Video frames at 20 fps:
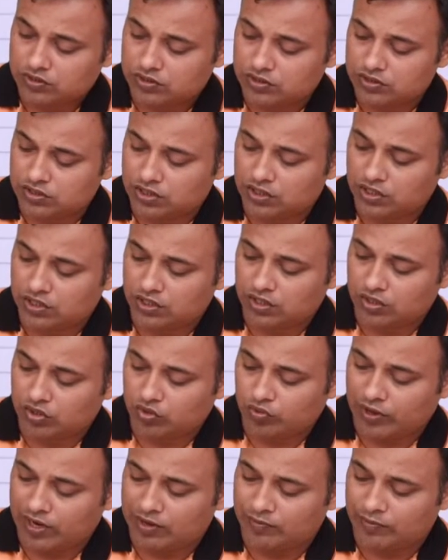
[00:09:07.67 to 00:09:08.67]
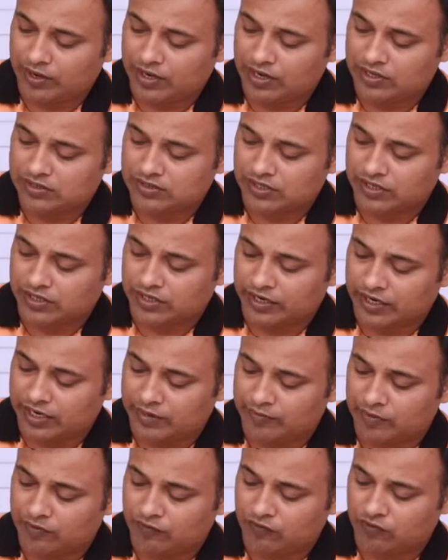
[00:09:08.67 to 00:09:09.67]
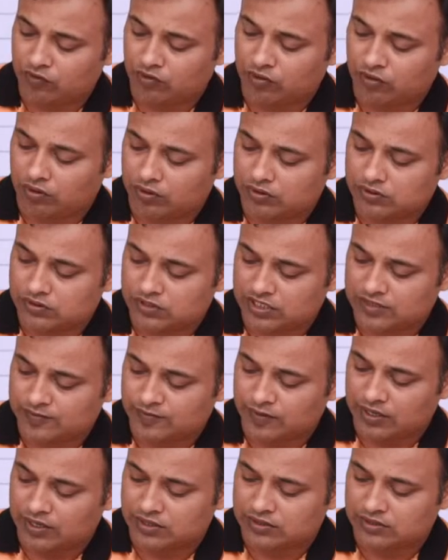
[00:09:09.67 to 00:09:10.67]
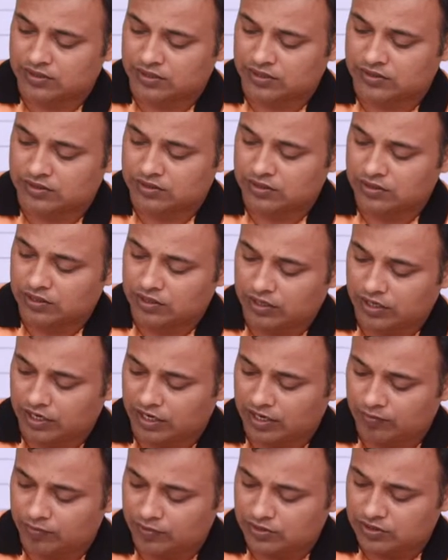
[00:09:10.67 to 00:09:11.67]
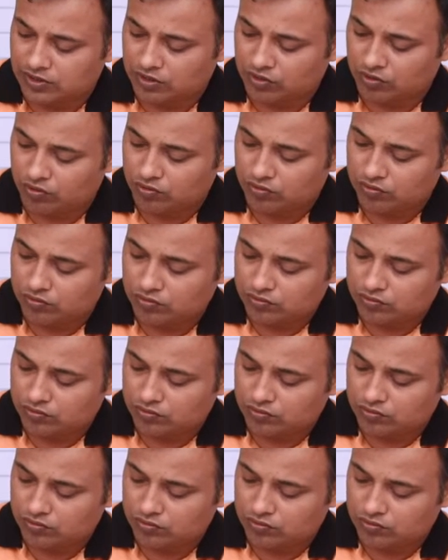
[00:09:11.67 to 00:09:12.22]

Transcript: G 12 minus 8, head pe 4, 6 minus 6, tail pe 0.